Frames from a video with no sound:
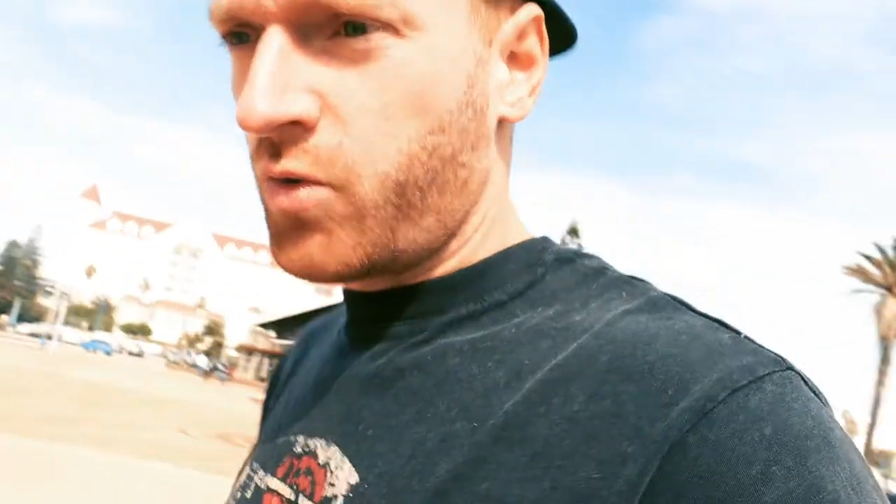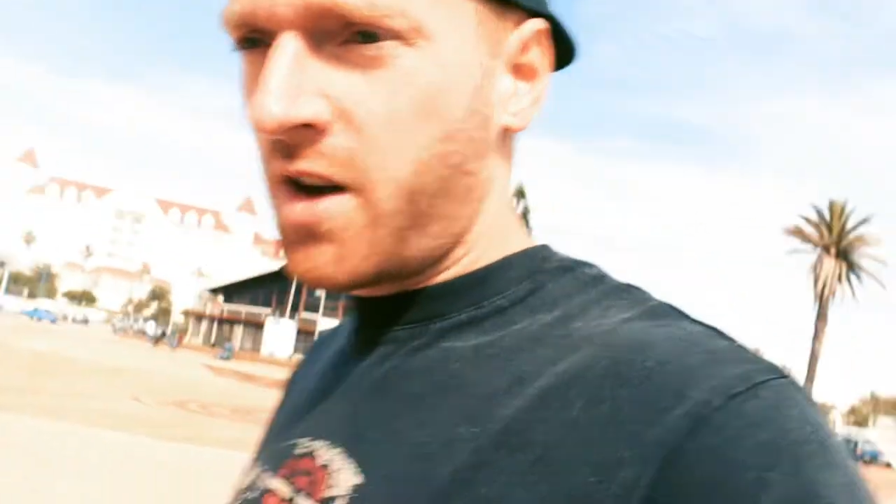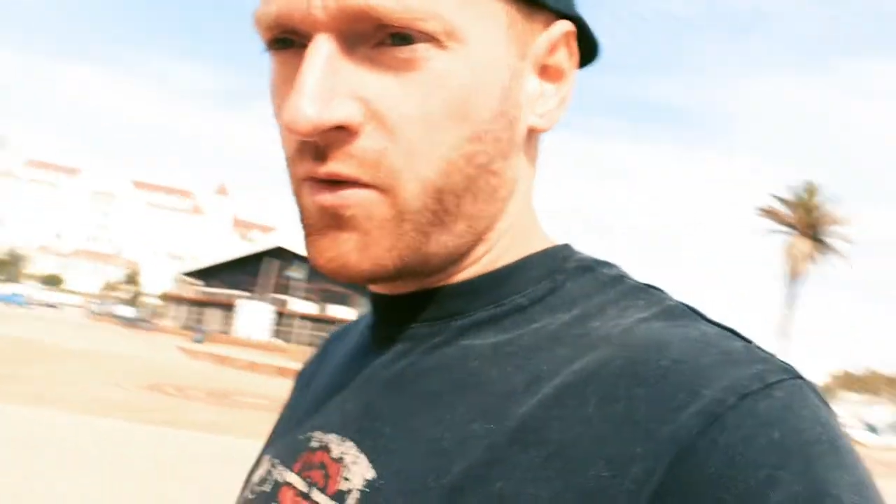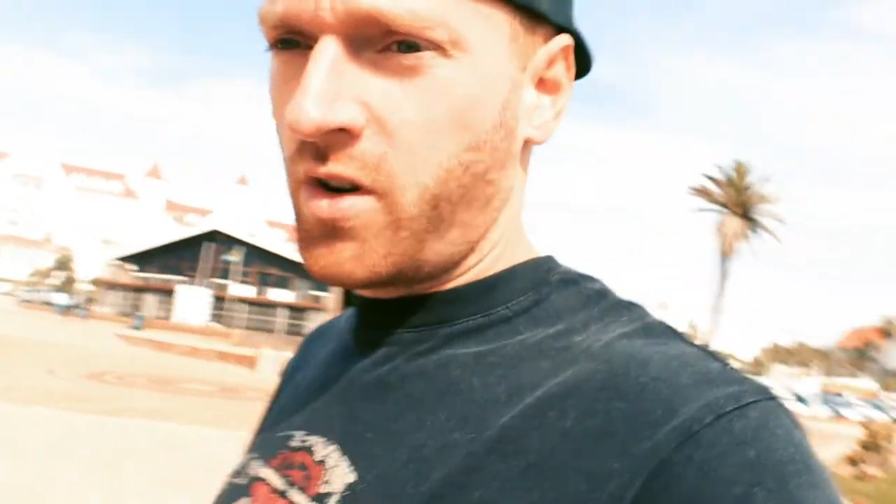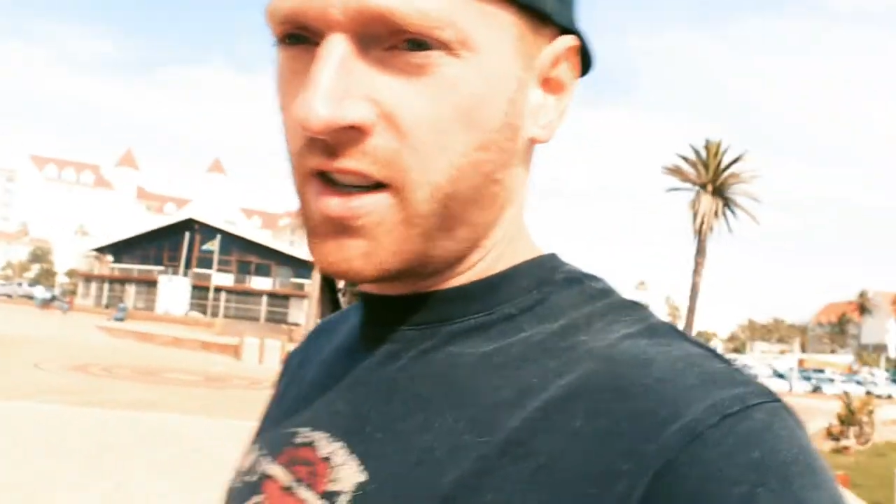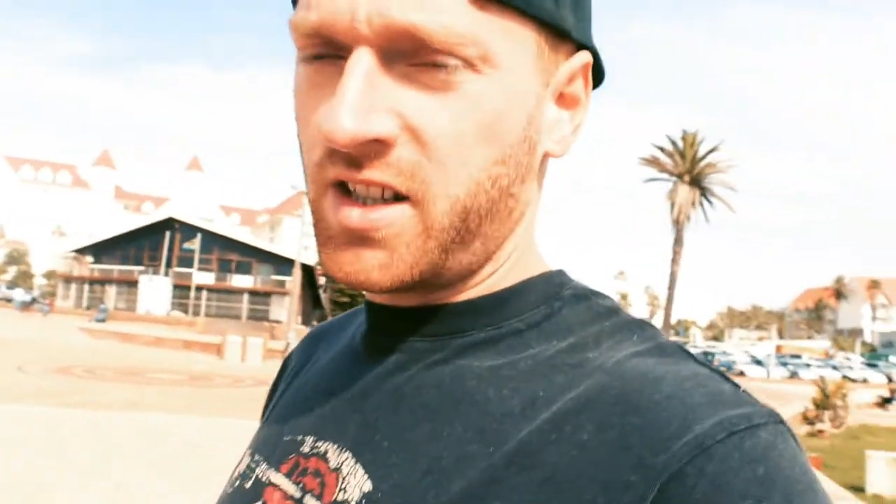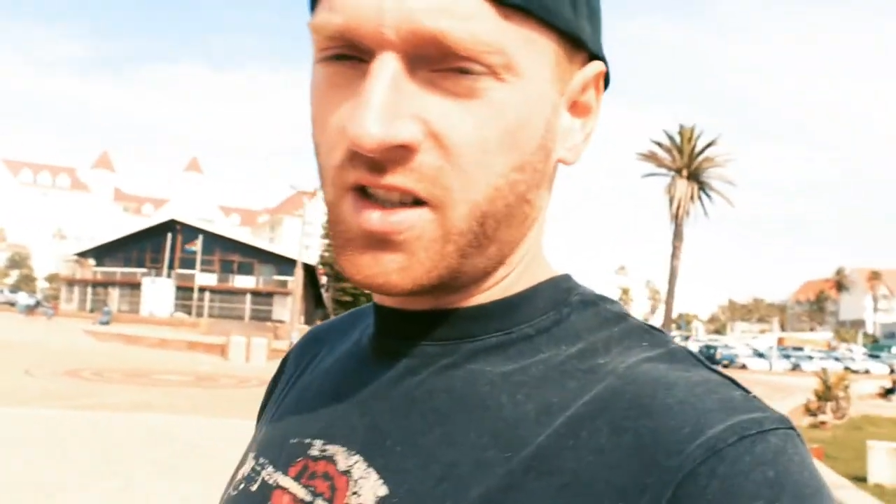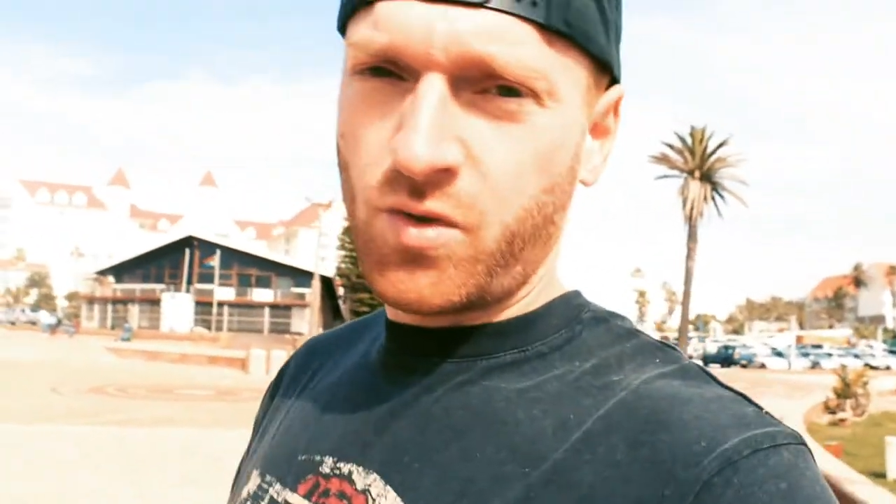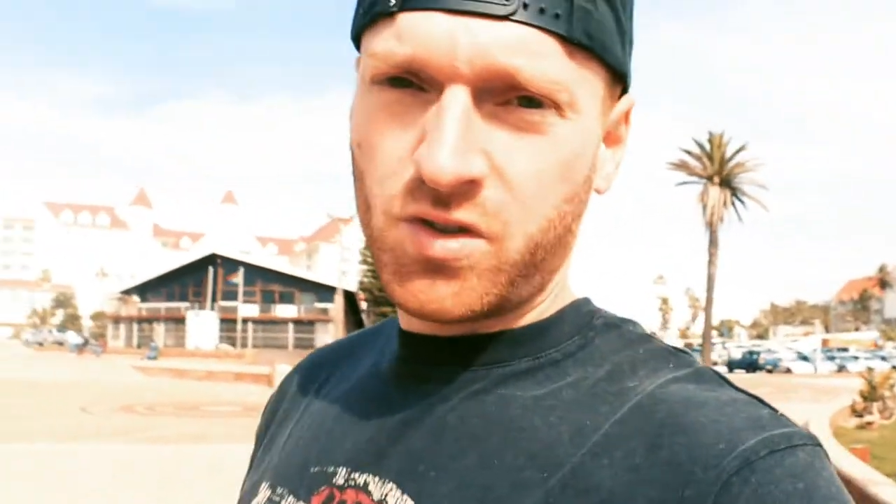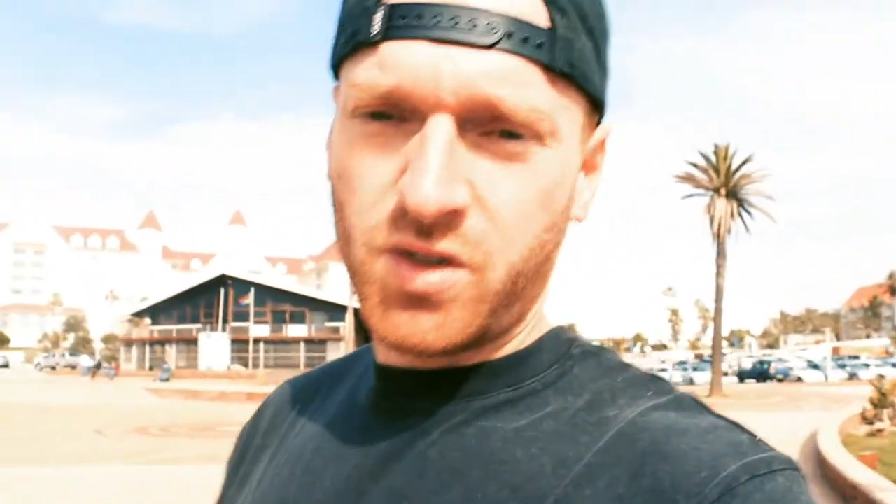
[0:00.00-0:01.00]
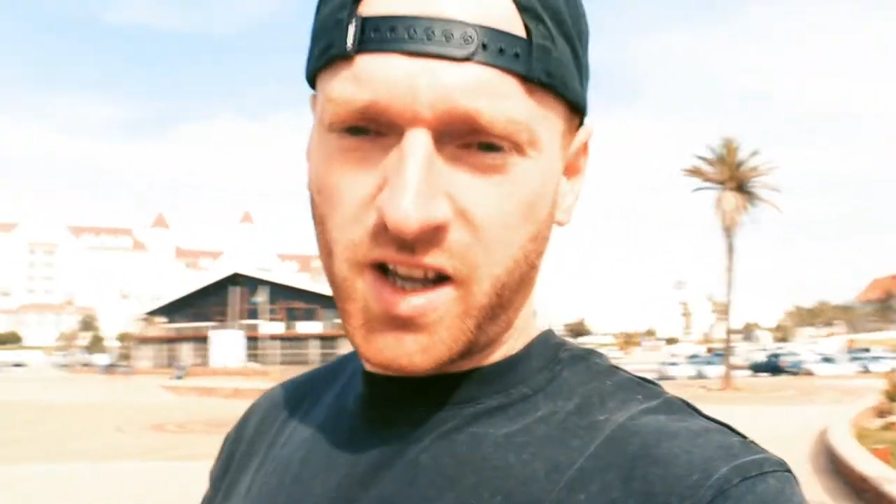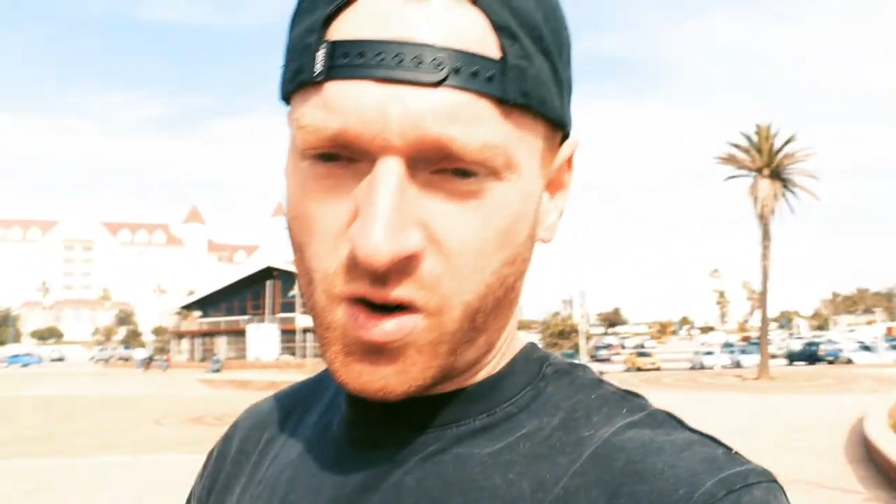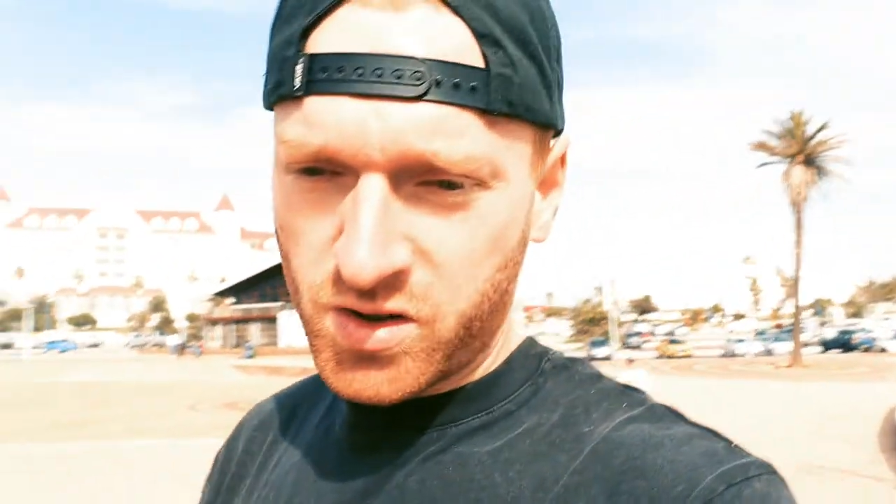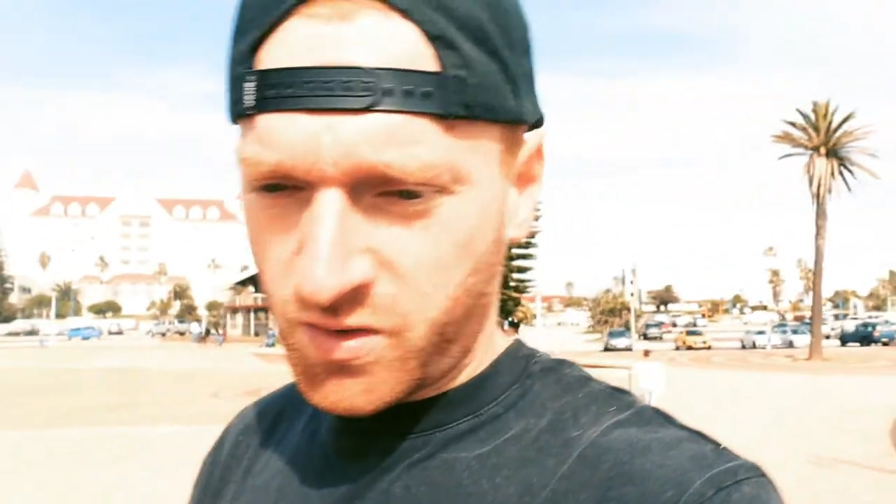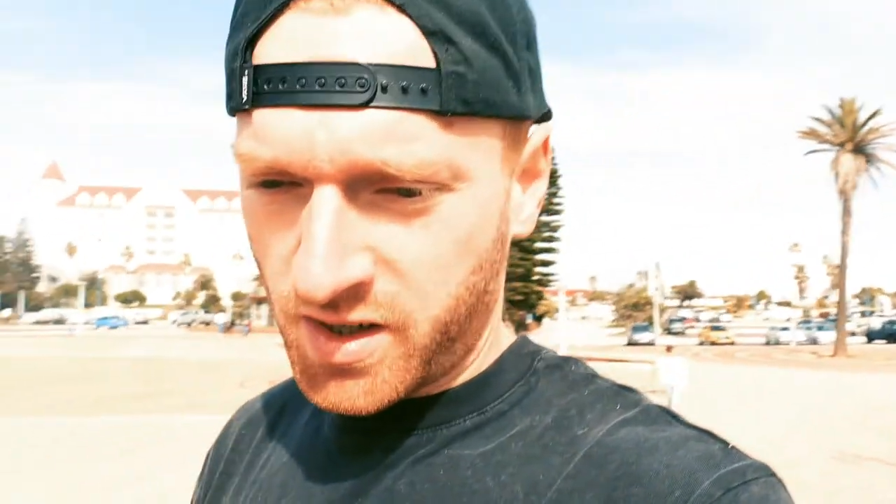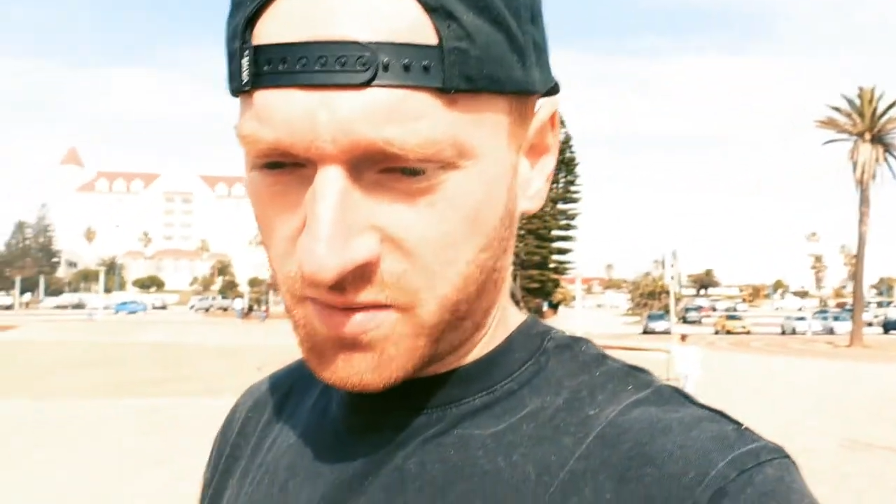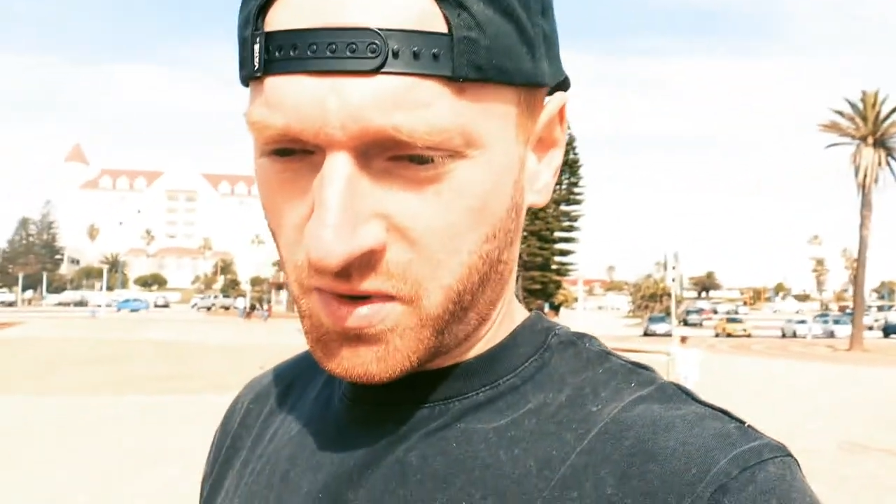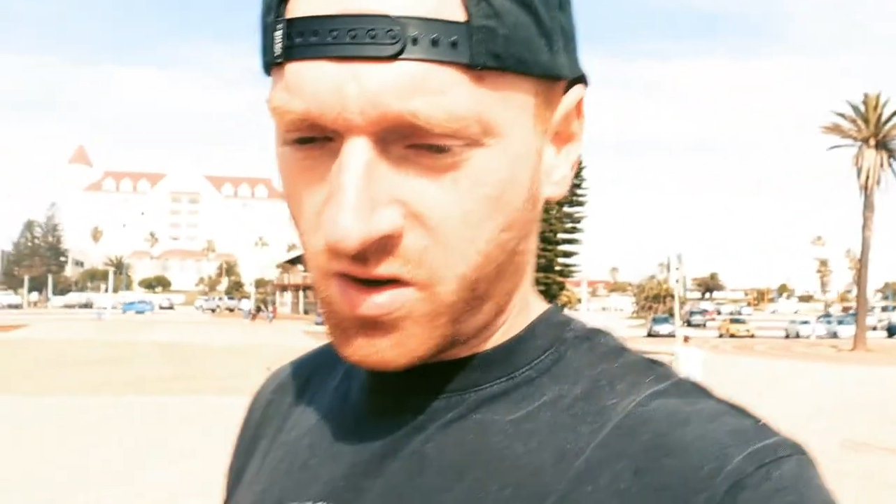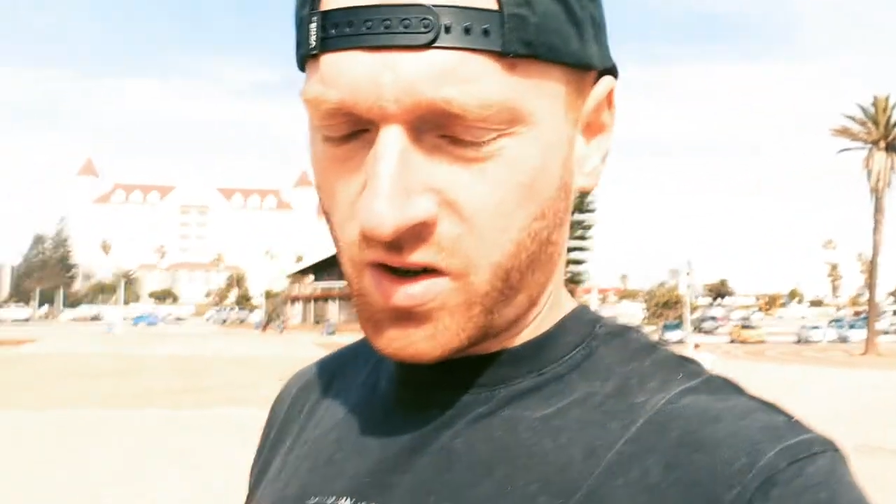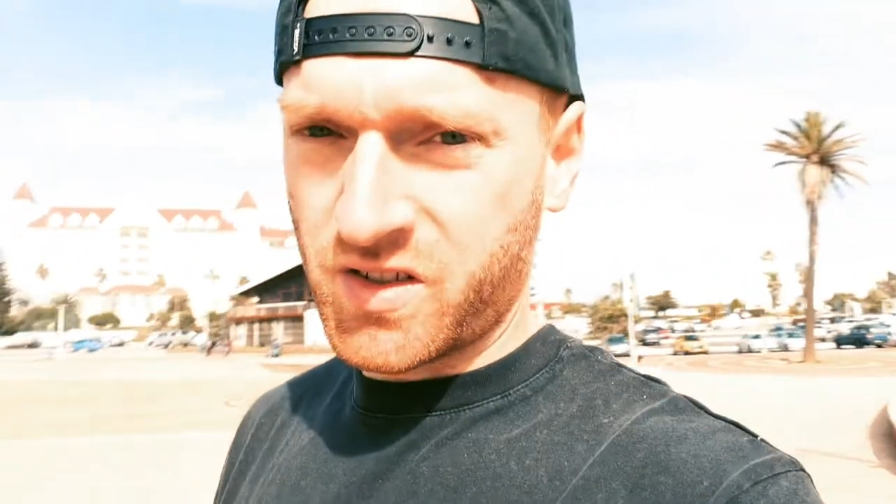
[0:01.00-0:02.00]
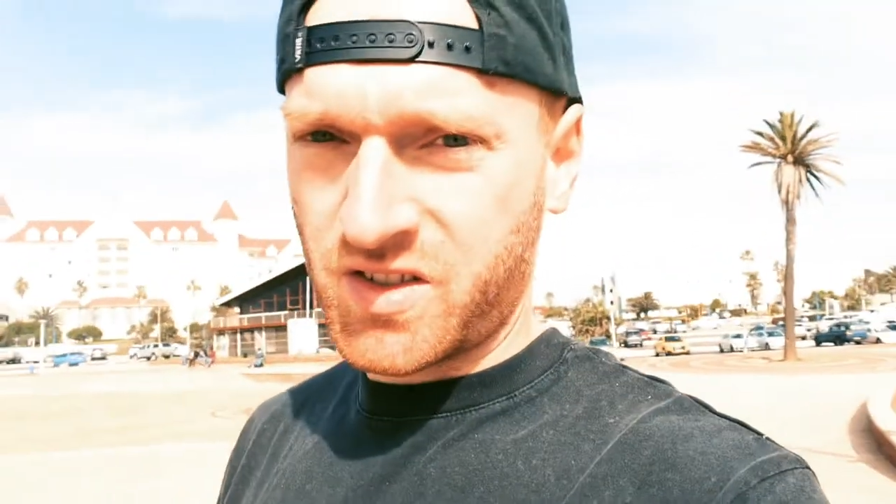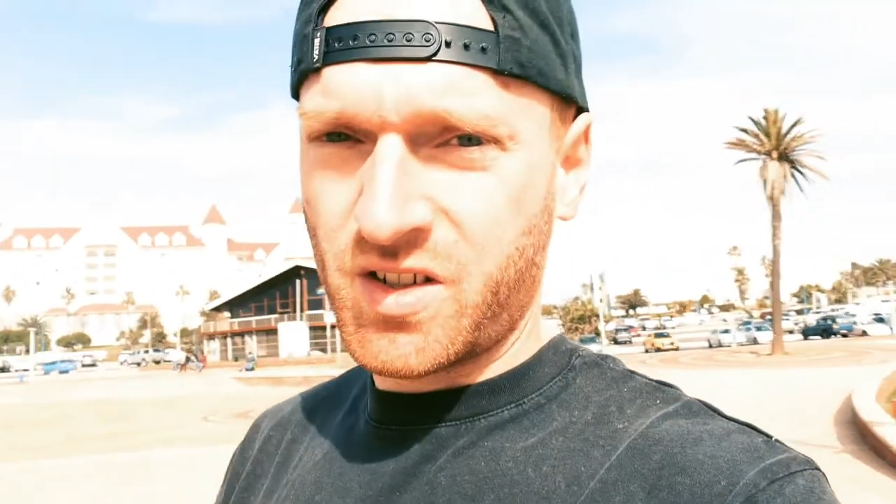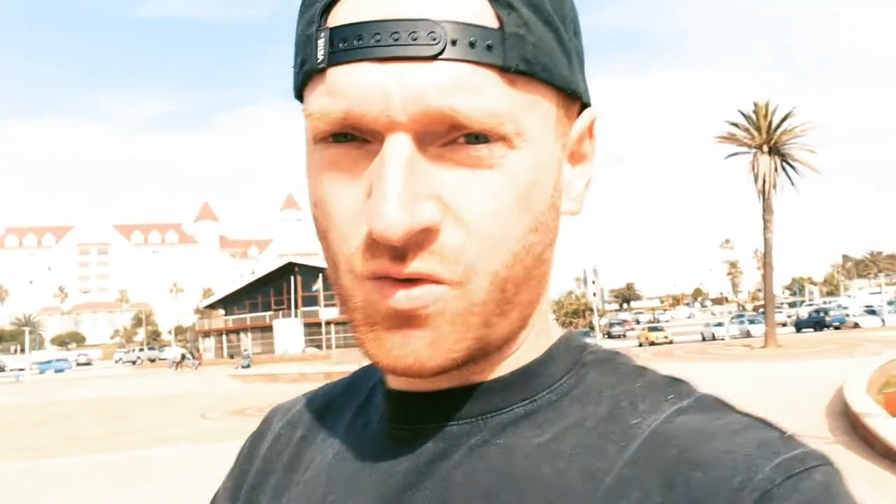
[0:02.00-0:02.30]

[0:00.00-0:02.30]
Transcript: we have no idea what today holds for us because